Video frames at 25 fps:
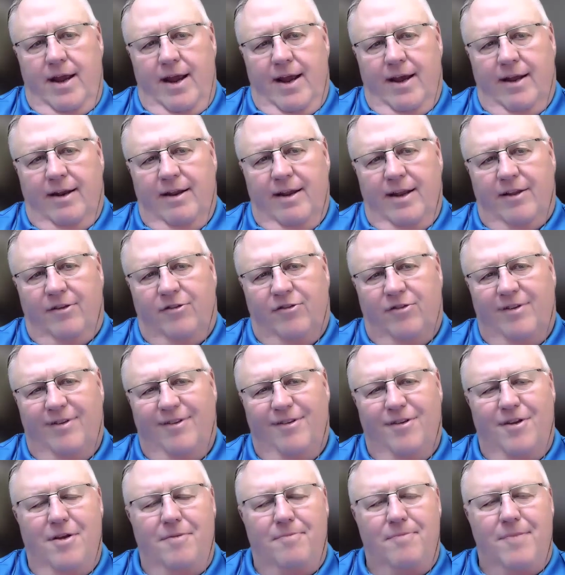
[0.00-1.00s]
and
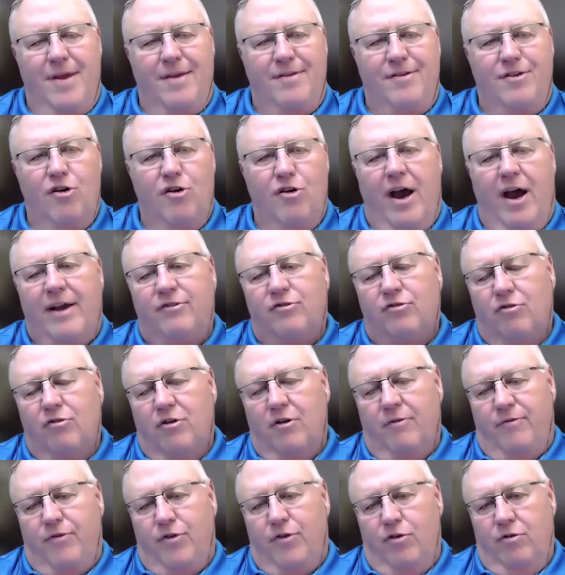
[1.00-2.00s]
you know, I
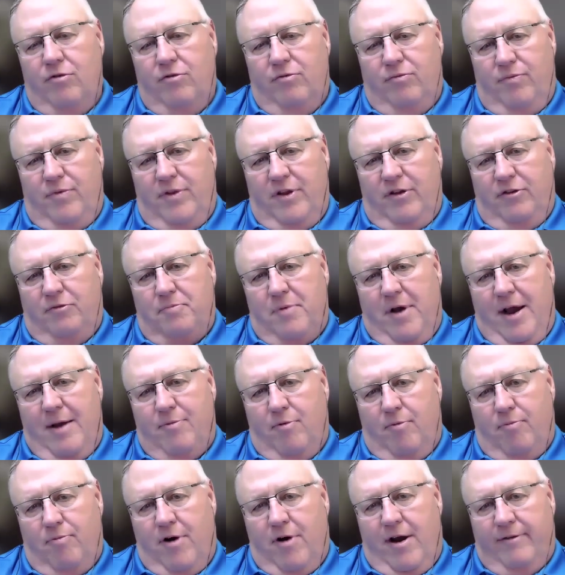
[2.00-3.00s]
sort of view these
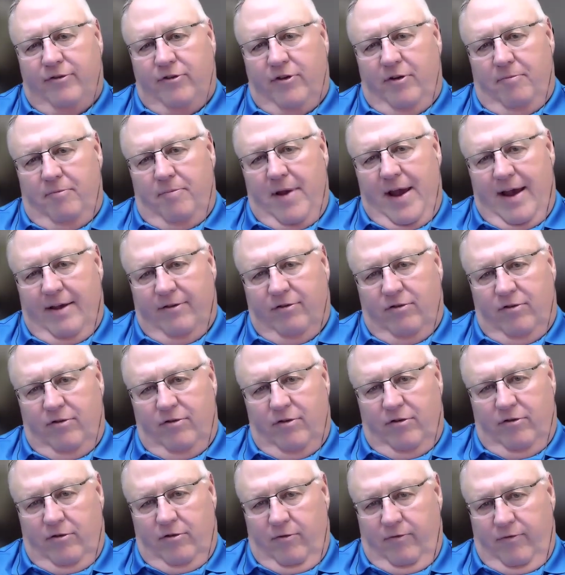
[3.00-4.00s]
Bible prophecy
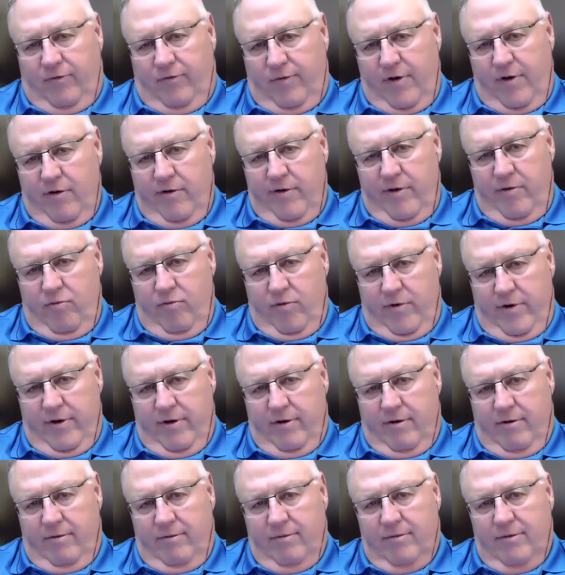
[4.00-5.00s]
passages very
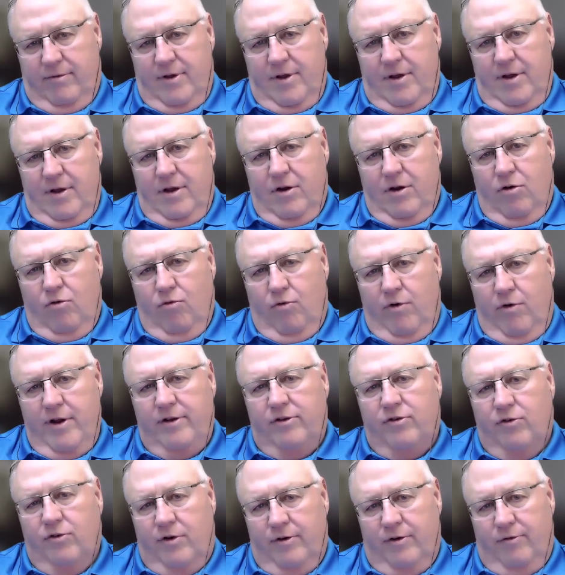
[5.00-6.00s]
real,
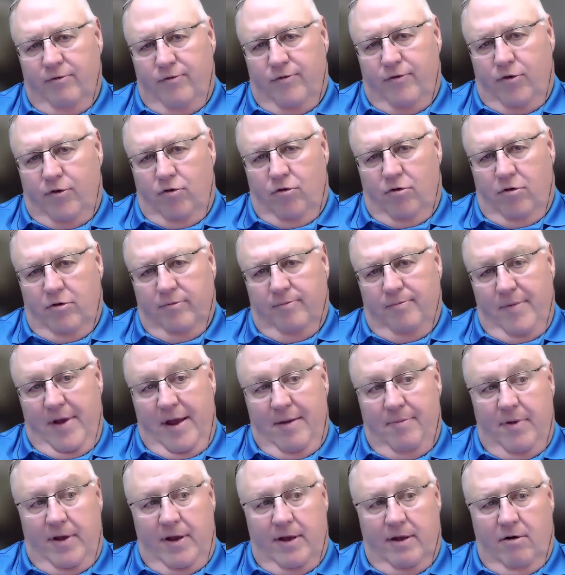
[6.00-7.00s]
going to unfold
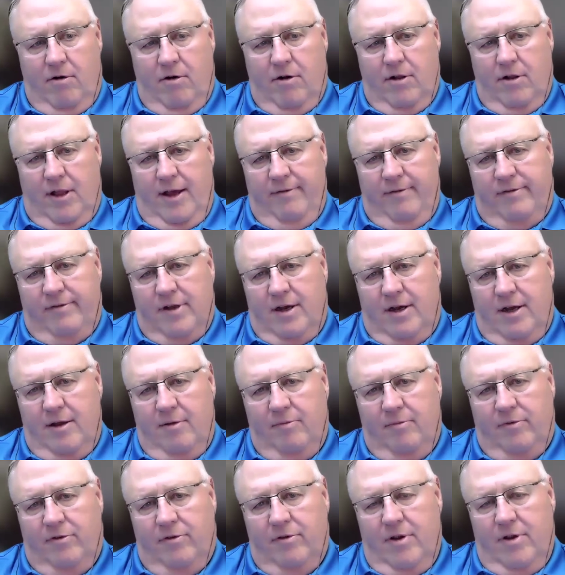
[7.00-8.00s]
maybe in our
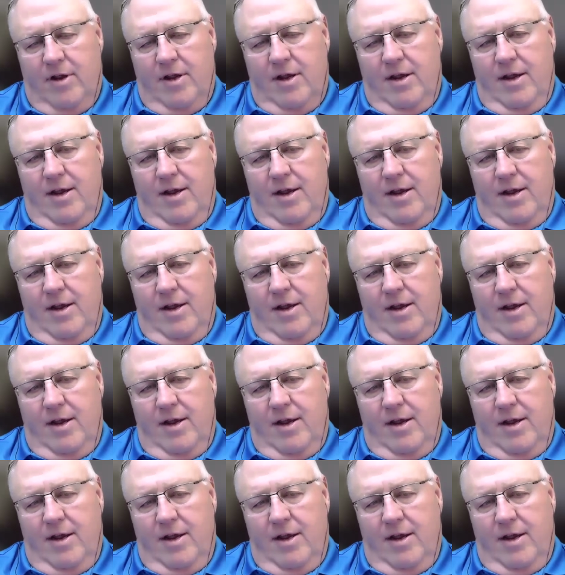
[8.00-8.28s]
lifetimes.